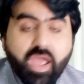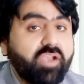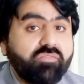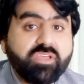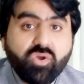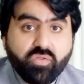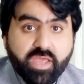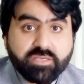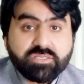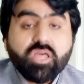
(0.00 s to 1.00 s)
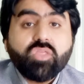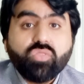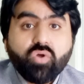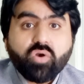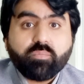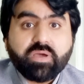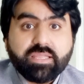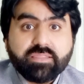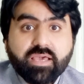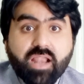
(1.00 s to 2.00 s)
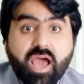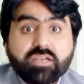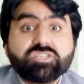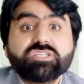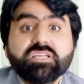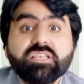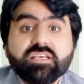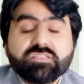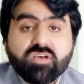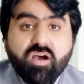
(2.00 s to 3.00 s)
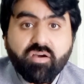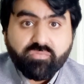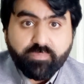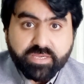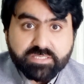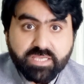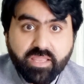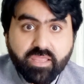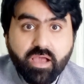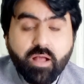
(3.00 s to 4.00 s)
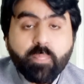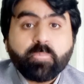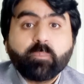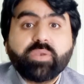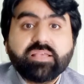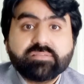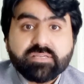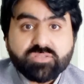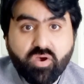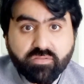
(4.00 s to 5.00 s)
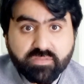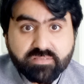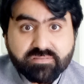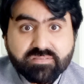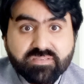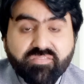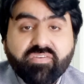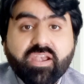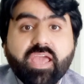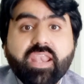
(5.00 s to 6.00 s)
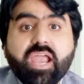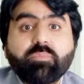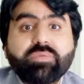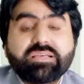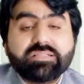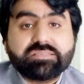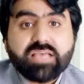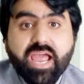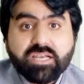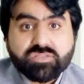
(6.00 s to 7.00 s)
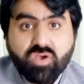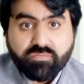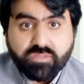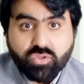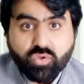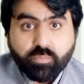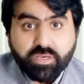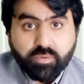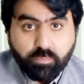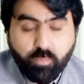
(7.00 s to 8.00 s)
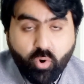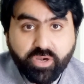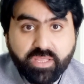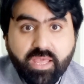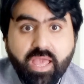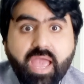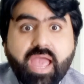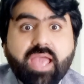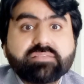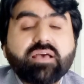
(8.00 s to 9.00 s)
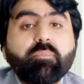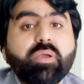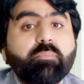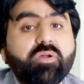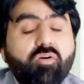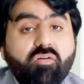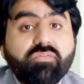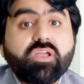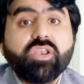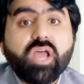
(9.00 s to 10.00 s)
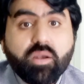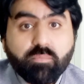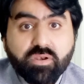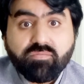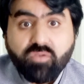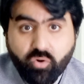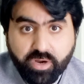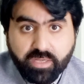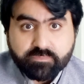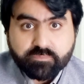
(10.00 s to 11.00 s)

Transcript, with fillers: And we know that normally there are trillions of bacteria present on these different anatomical sites of the human body as a member of normal flora.